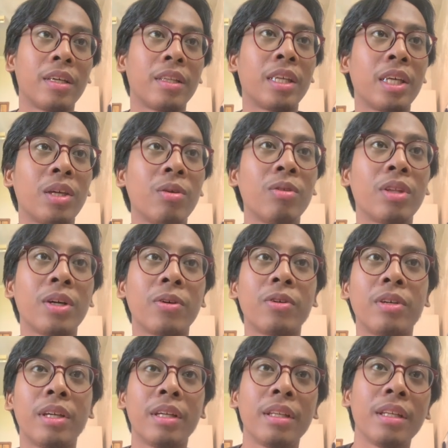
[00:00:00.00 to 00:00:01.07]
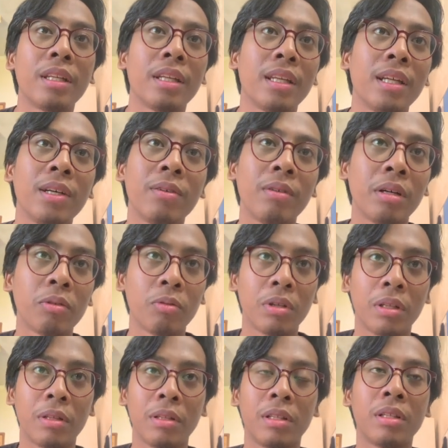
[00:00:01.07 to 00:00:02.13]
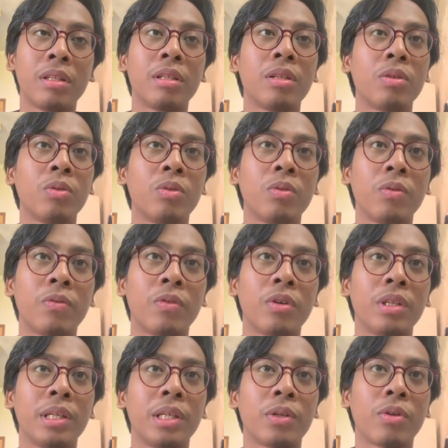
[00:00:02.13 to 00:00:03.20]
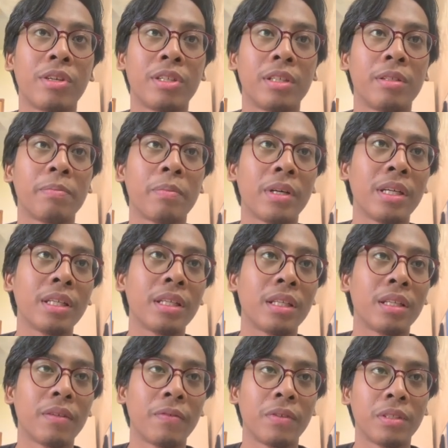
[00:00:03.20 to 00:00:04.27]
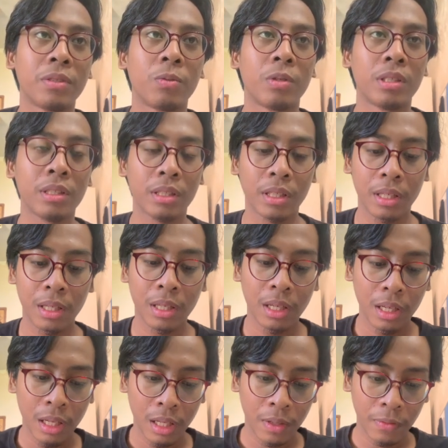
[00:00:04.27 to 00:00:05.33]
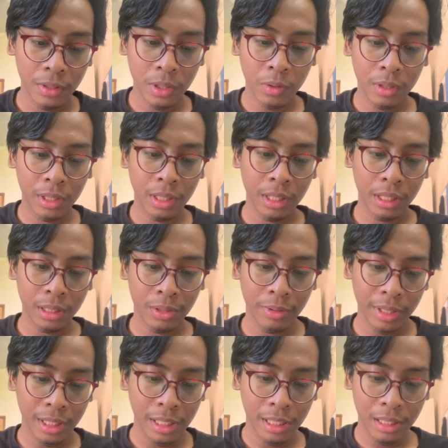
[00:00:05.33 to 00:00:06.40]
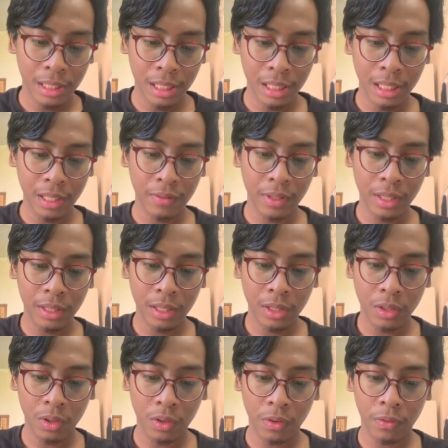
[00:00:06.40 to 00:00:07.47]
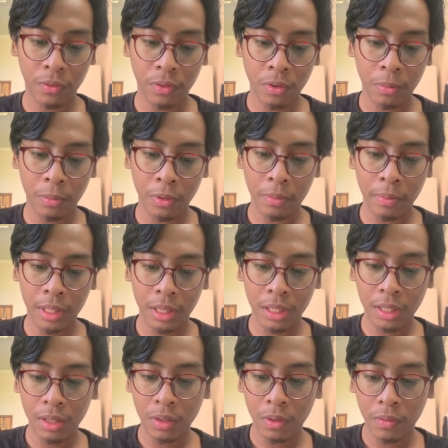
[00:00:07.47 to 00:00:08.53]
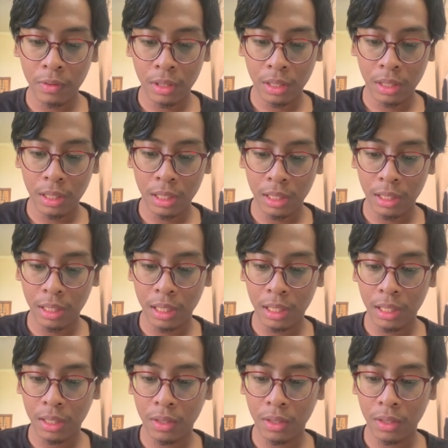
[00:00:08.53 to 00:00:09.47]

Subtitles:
Thank you, Tang Hoyin. Now I will do for the question part, the first one. The first question is, what is the advantage of four-probe method over the other